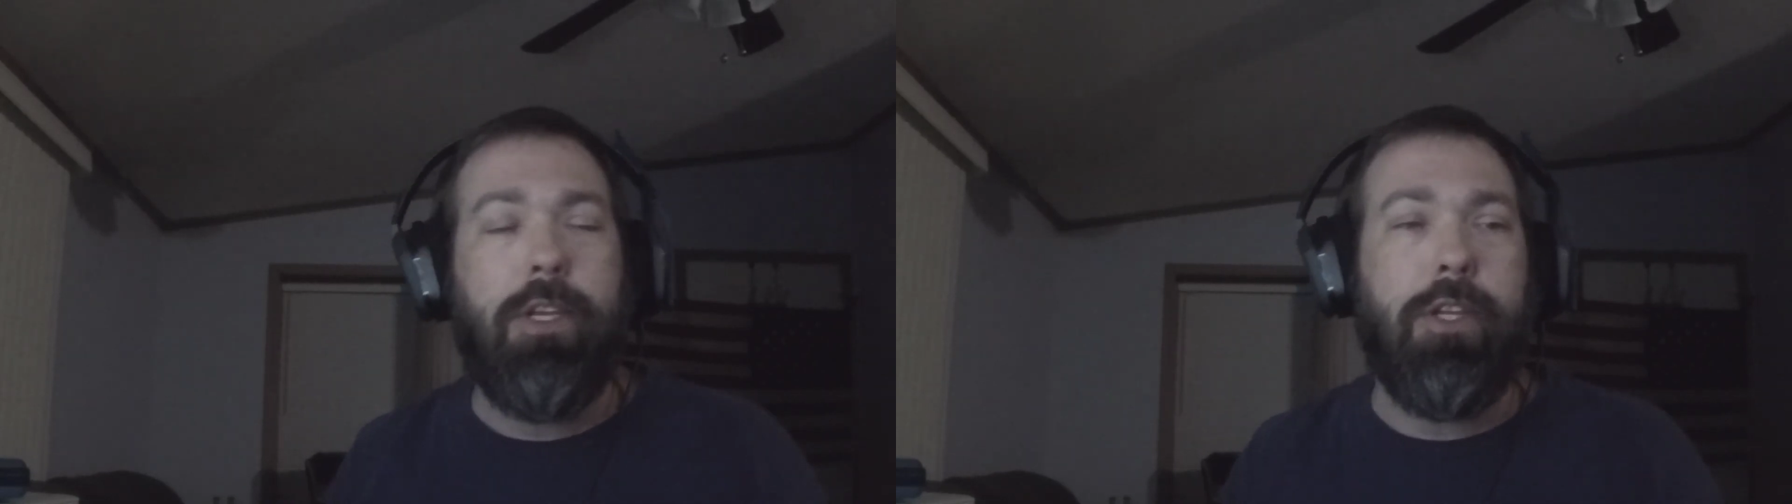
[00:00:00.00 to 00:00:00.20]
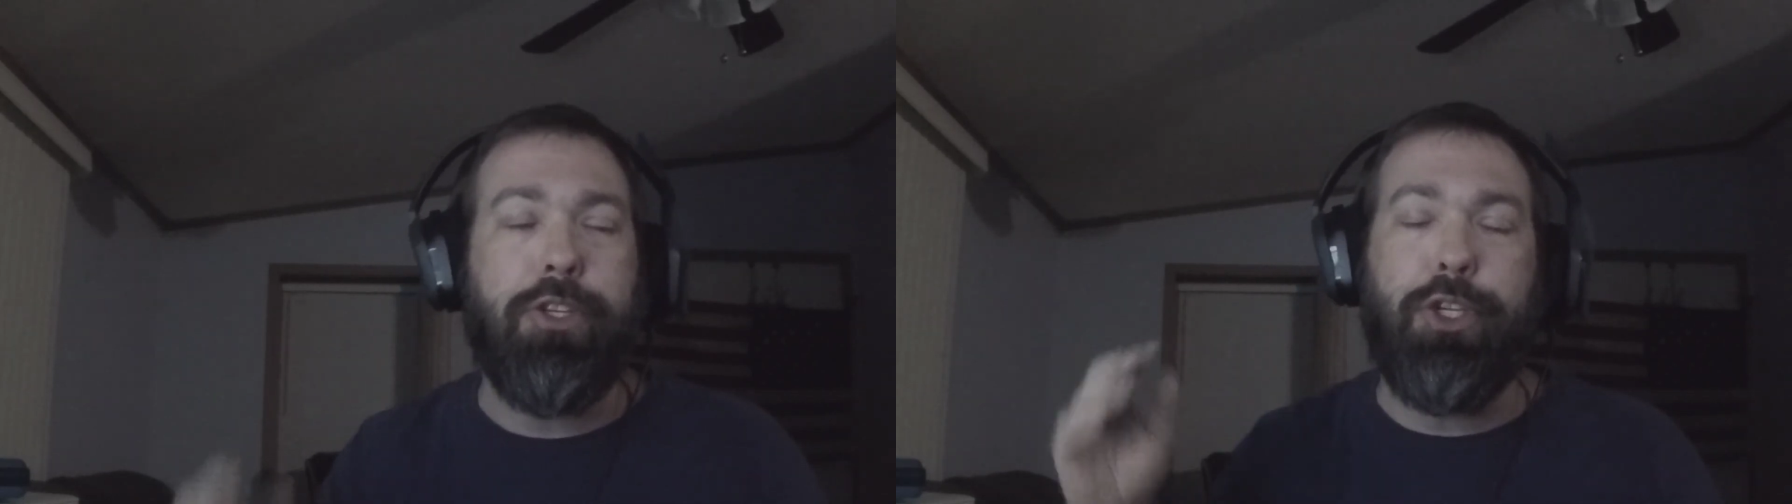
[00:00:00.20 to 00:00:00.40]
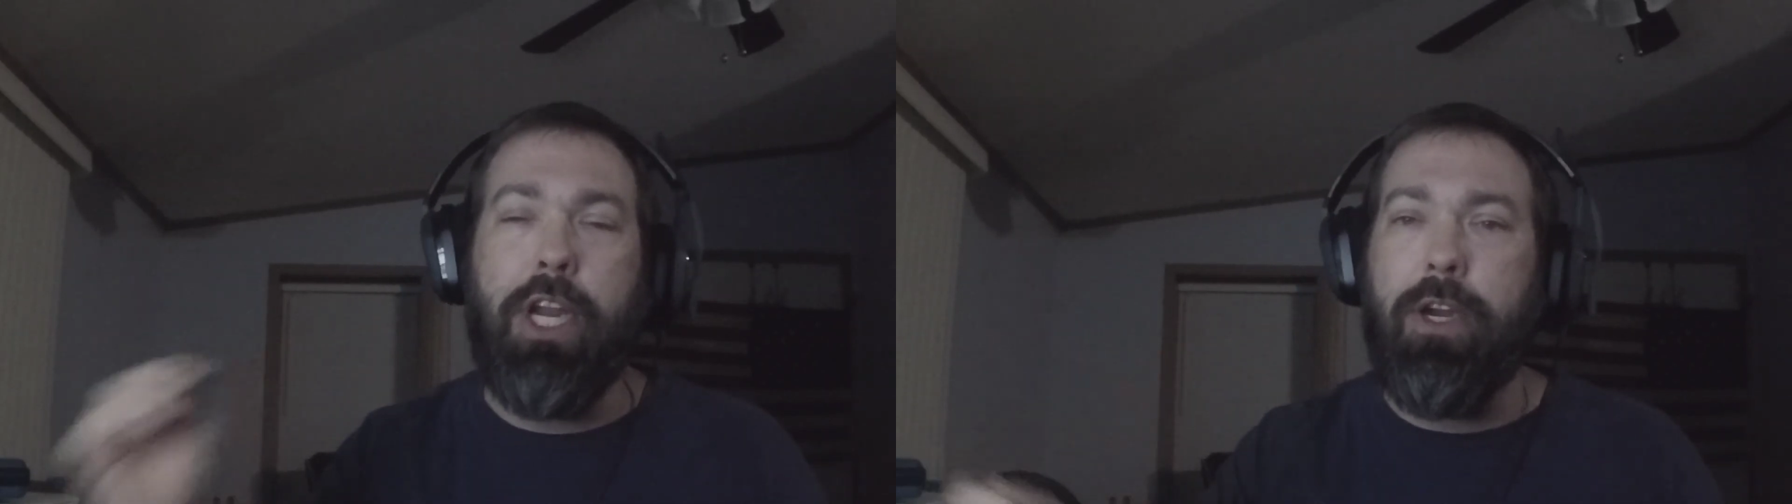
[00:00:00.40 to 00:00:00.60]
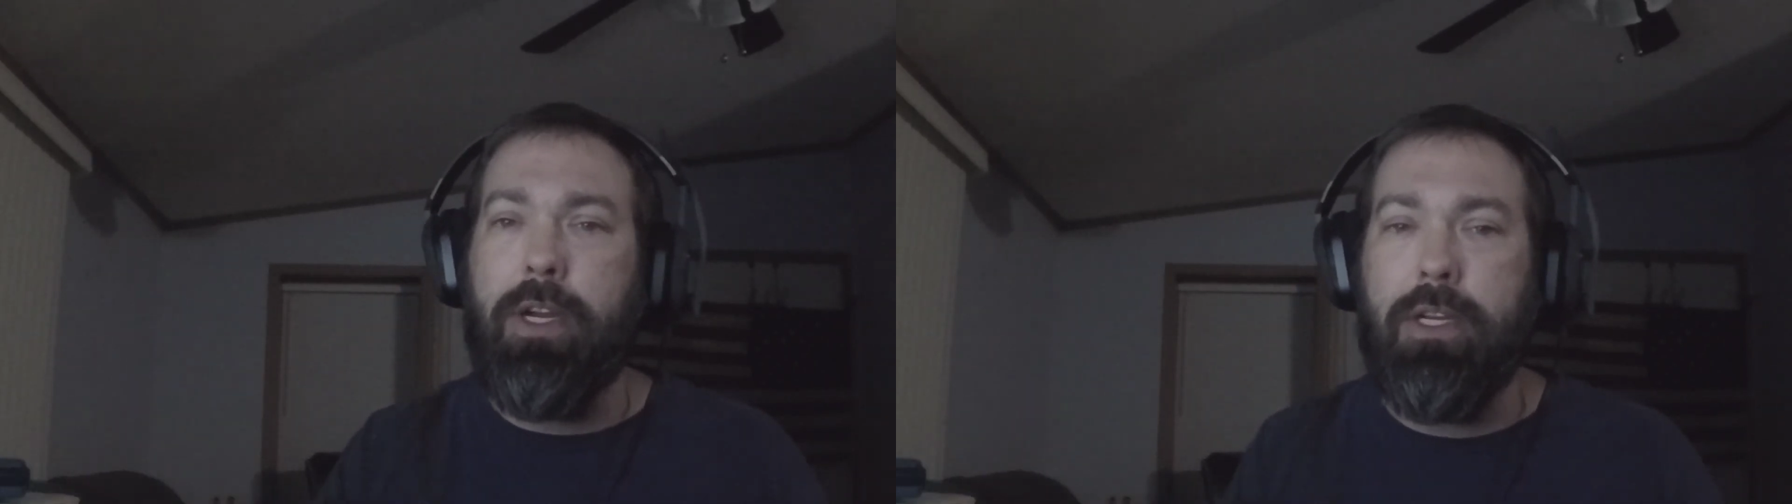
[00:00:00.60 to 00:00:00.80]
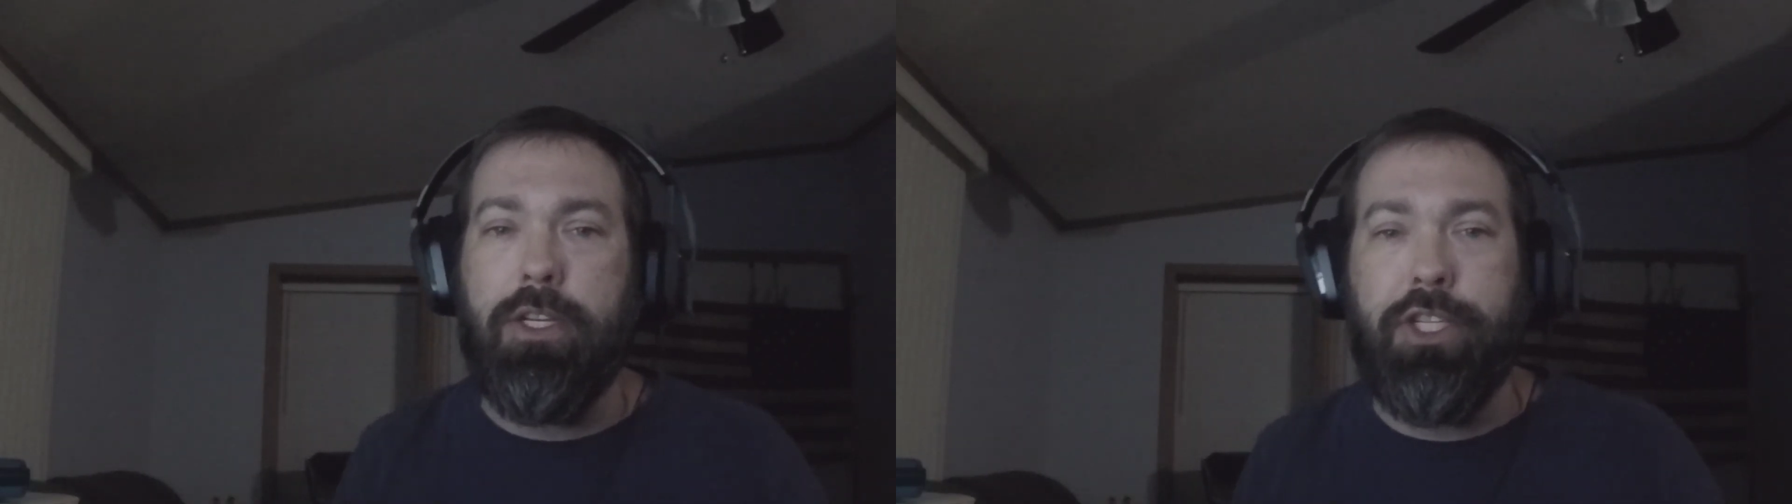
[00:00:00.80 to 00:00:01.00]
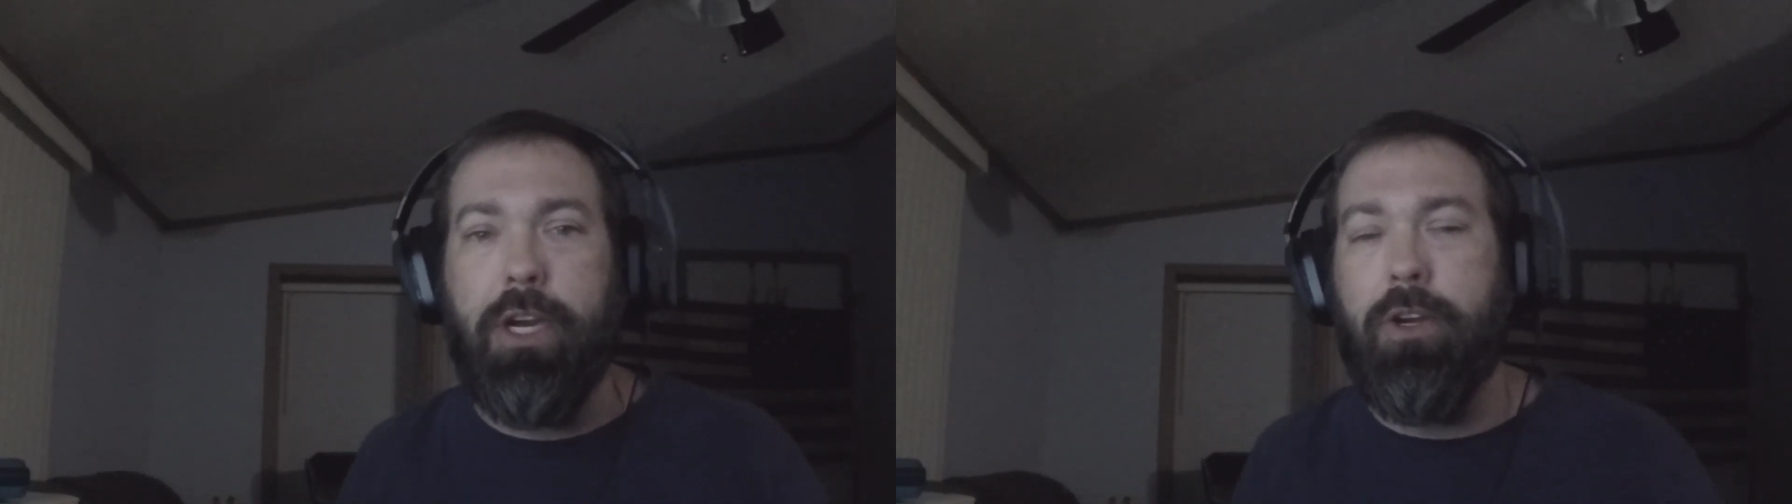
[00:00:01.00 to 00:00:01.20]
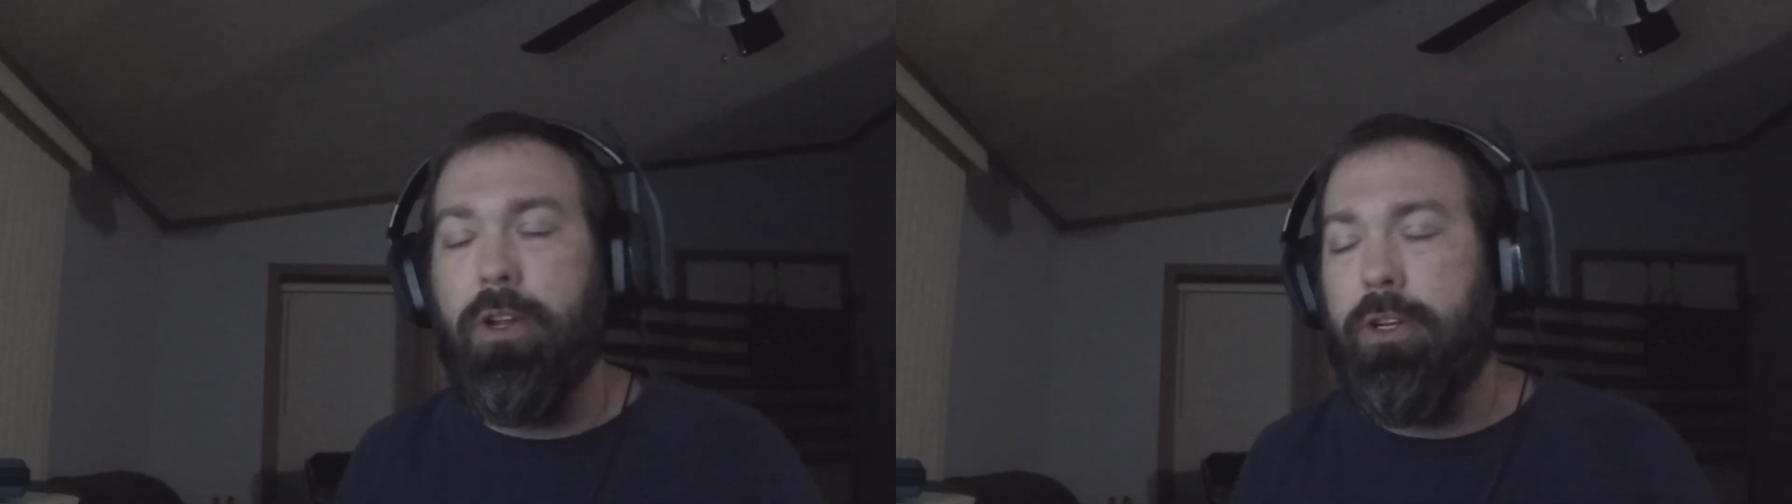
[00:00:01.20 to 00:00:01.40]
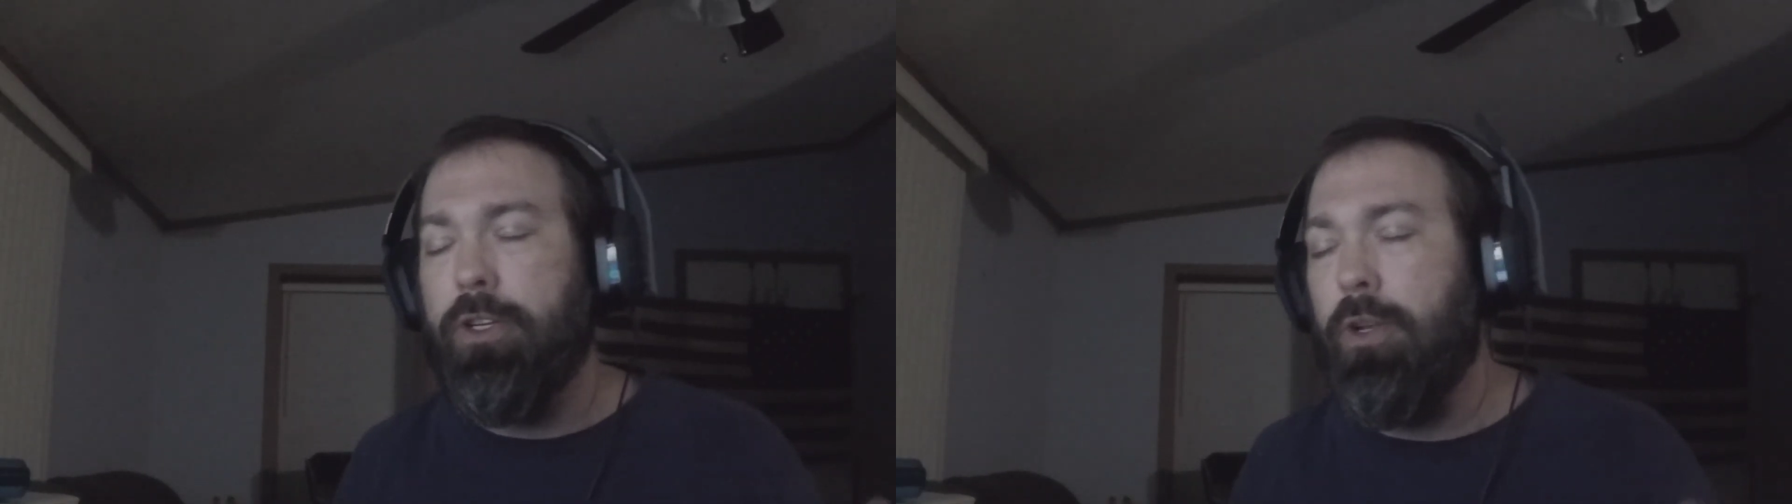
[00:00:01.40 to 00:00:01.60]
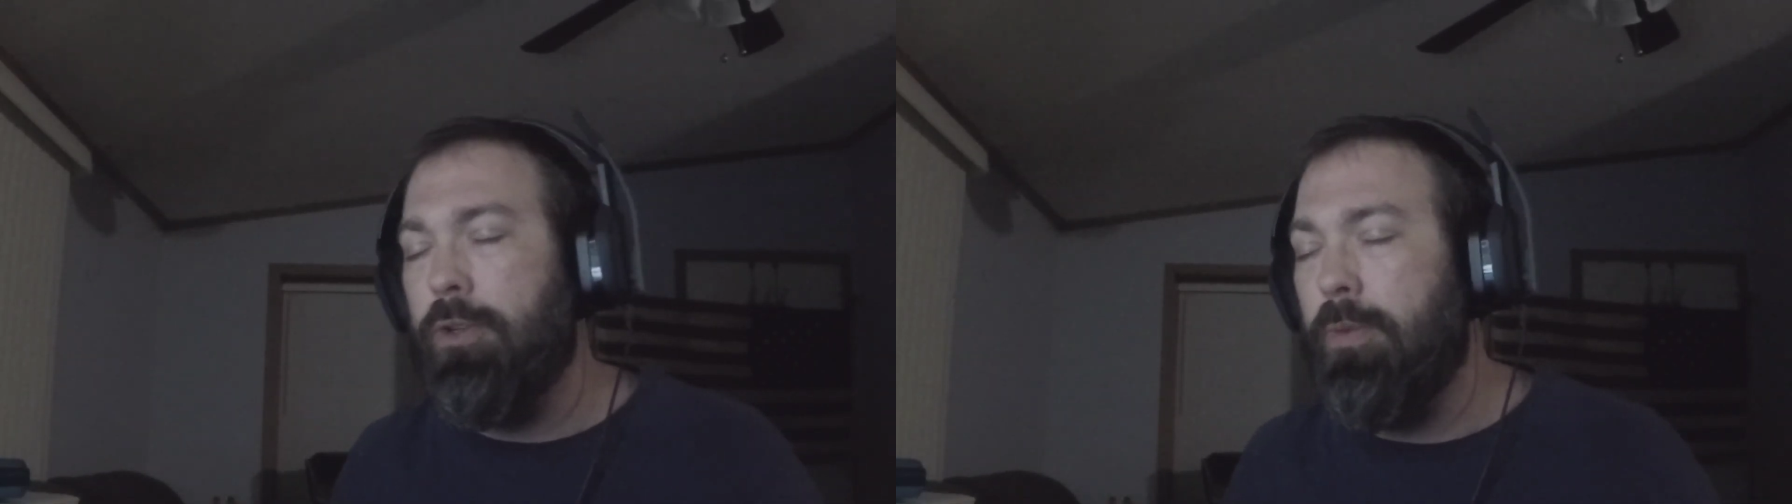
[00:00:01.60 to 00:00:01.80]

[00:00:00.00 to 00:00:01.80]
Share it on your social